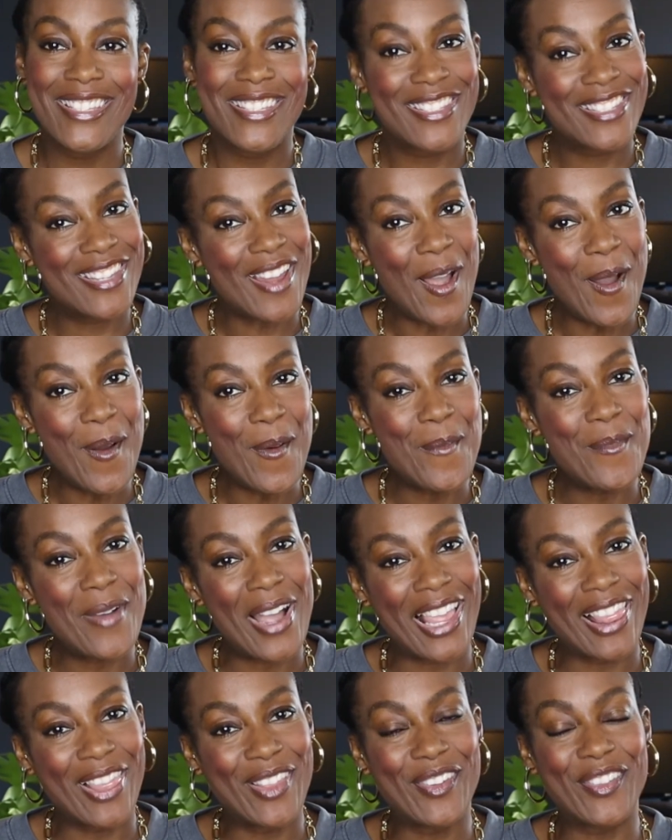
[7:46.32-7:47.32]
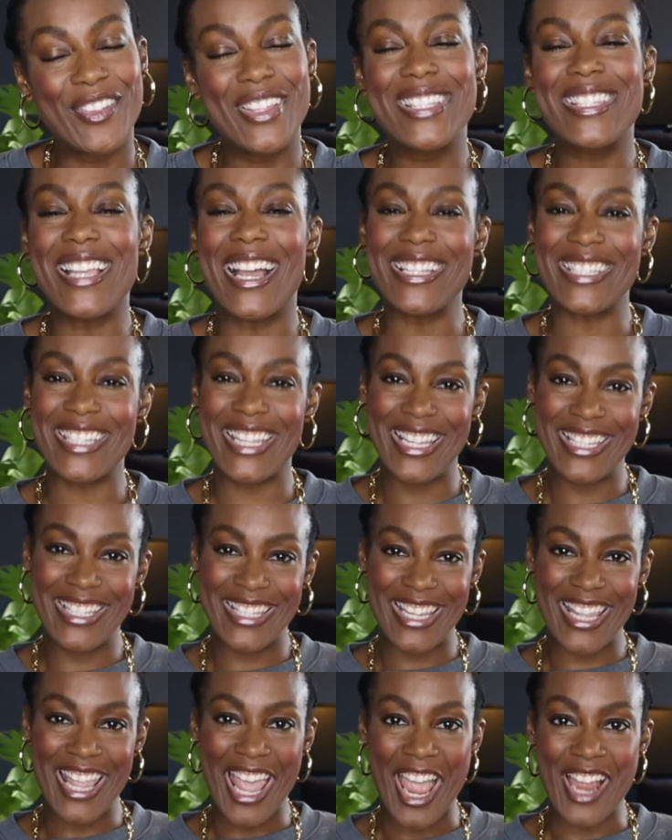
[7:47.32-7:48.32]
So my lovelies, that is
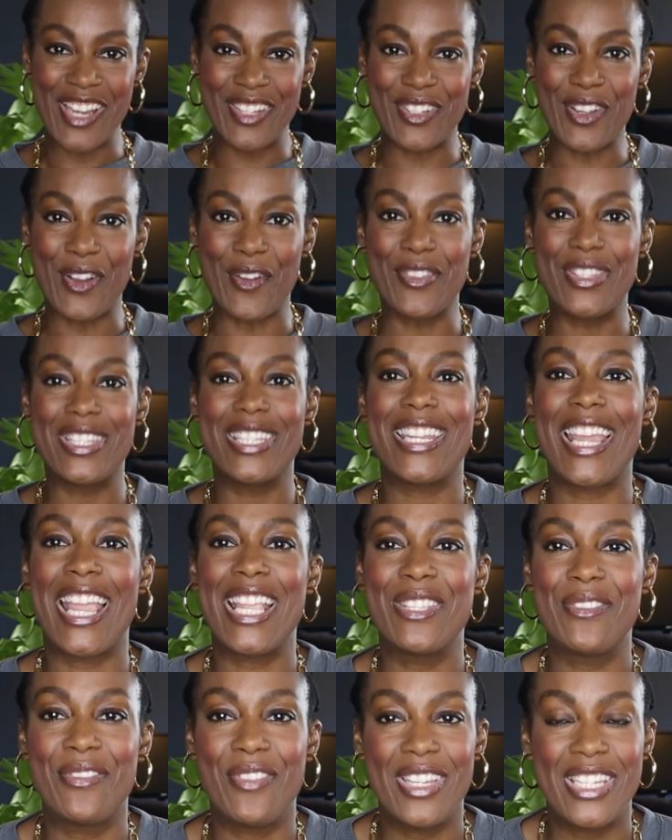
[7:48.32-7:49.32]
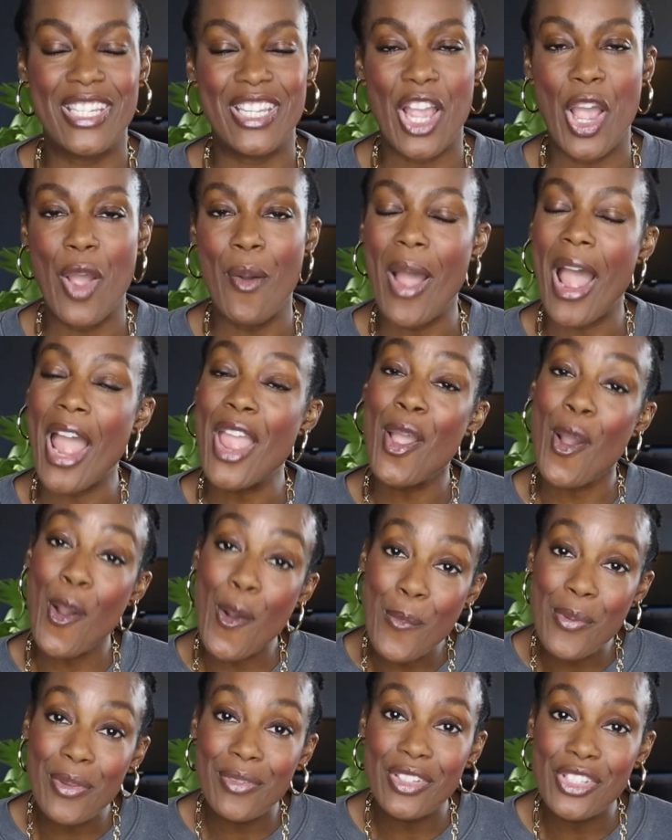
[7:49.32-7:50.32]
the end of today's video. I
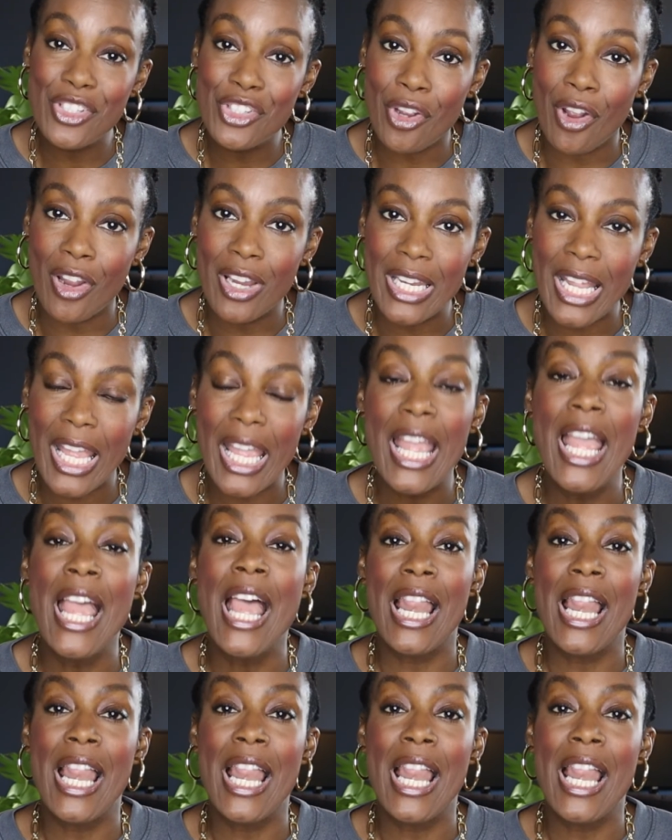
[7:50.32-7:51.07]
hope you've enjoyed it.